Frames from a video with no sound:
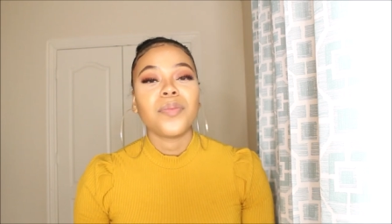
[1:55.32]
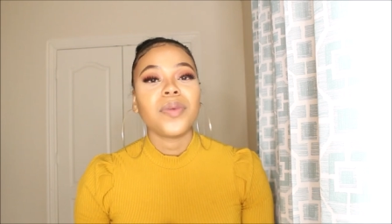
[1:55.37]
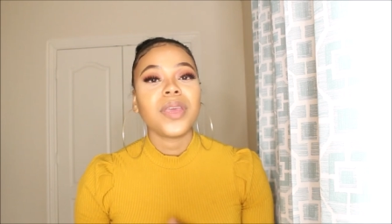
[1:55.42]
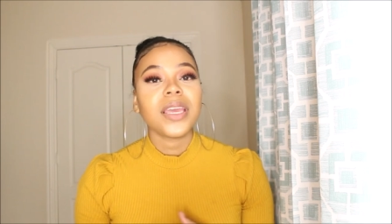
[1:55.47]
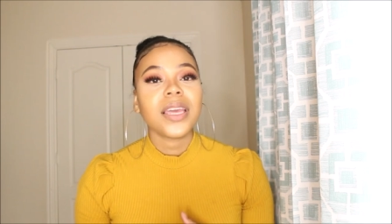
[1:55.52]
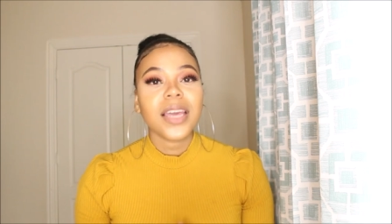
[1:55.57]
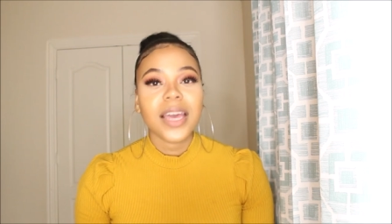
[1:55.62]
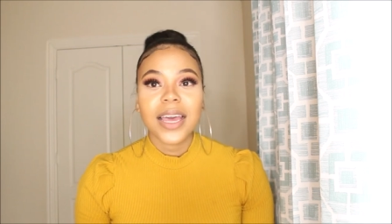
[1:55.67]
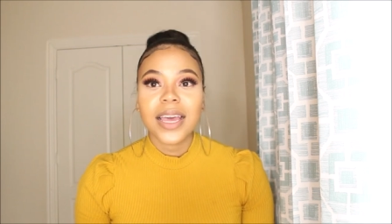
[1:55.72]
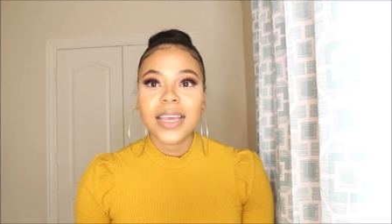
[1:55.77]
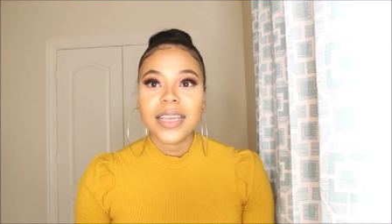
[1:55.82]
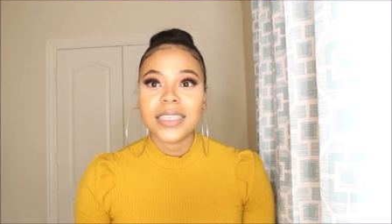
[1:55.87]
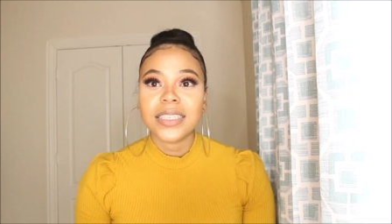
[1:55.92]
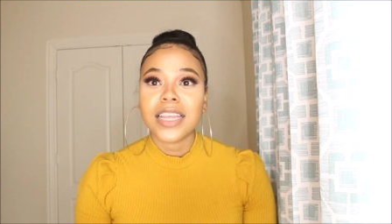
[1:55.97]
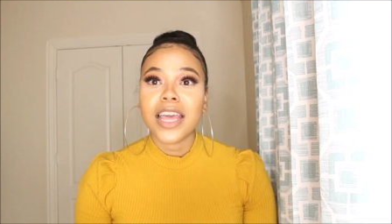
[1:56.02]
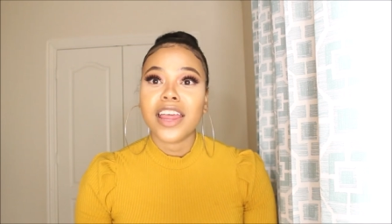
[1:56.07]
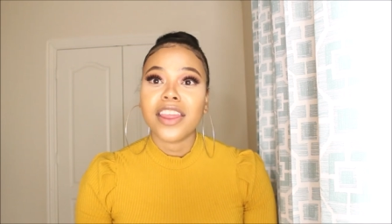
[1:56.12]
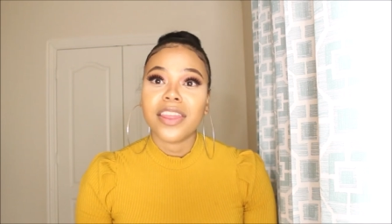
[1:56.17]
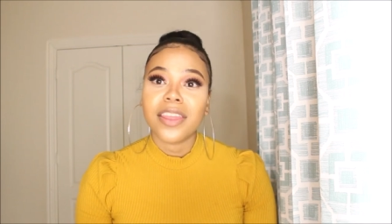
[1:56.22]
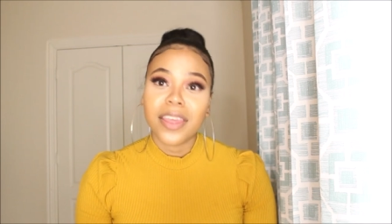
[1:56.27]

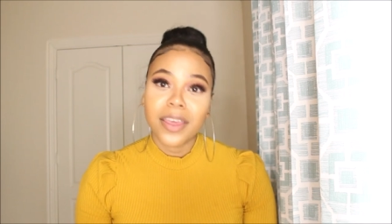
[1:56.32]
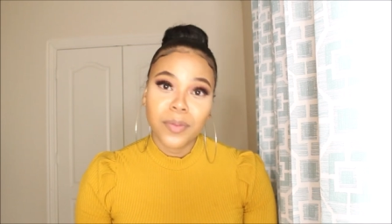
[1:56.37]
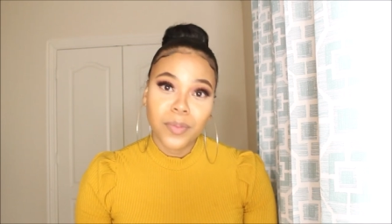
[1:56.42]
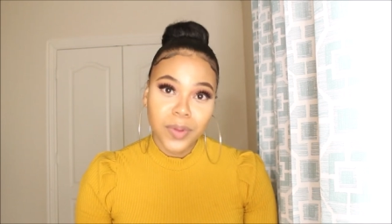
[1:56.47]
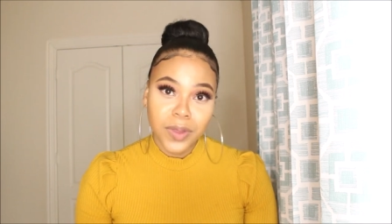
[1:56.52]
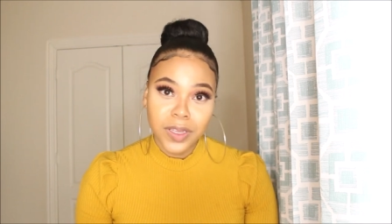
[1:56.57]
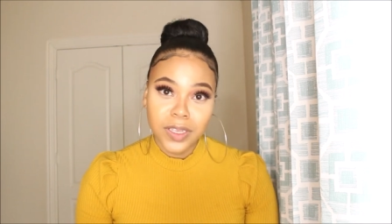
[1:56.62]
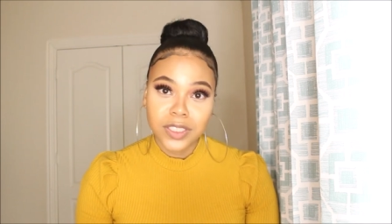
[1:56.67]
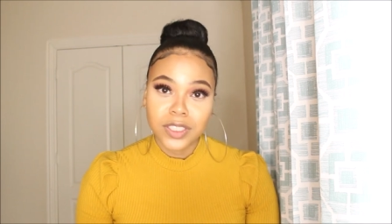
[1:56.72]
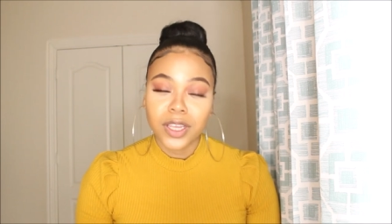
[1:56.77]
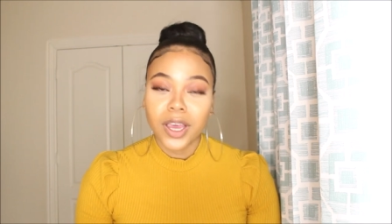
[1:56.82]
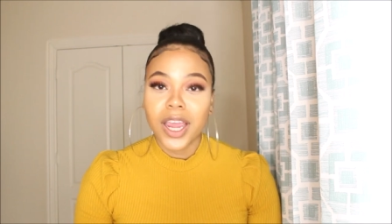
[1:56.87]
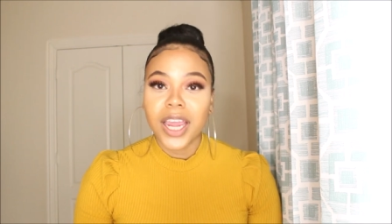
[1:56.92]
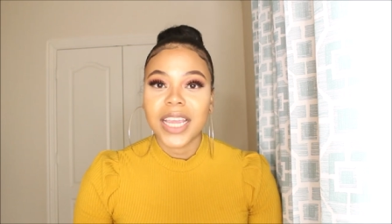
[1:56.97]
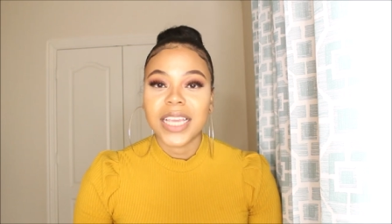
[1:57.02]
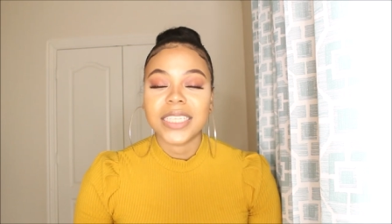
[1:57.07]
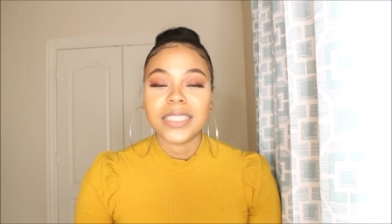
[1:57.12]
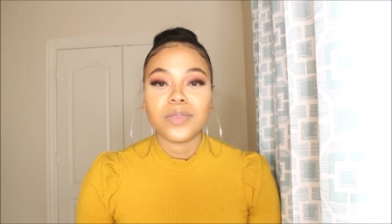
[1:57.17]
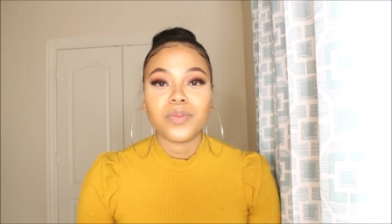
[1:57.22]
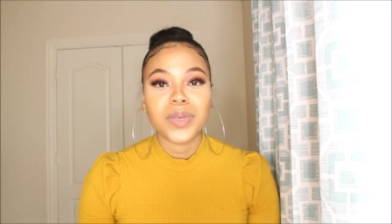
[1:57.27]
because the books
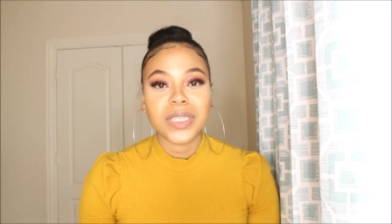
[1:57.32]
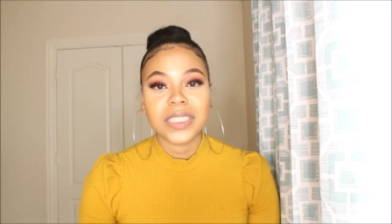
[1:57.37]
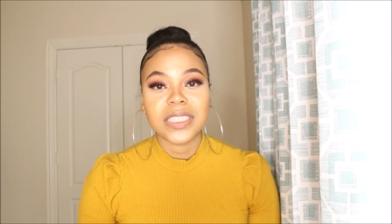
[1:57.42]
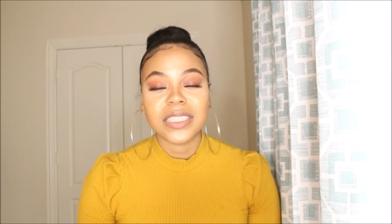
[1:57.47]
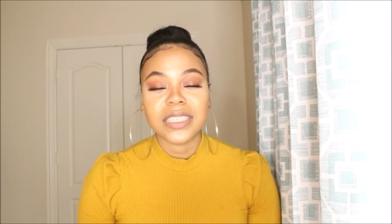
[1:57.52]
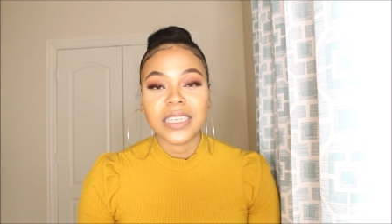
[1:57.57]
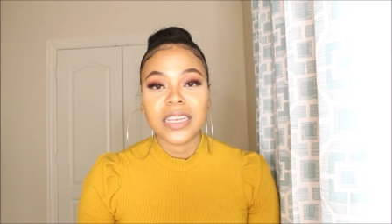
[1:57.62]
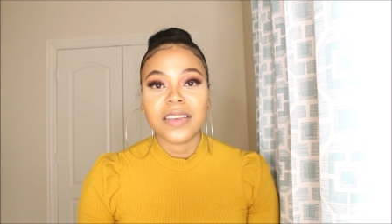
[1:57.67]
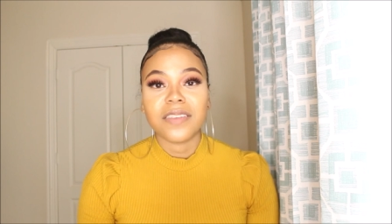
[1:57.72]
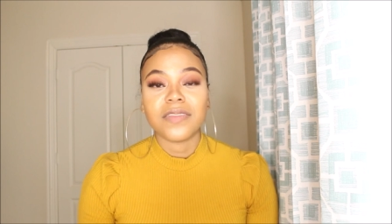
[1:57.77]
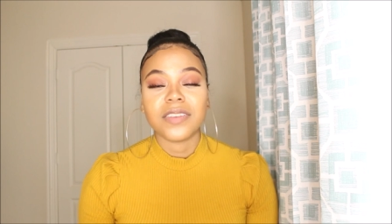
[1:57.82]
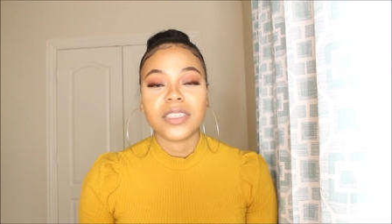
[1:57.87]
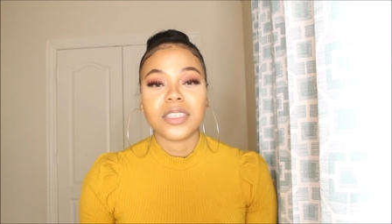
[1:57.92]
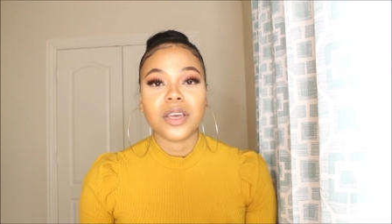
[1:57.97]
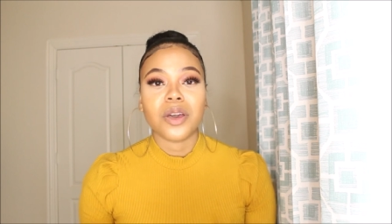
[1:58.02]
are expensive.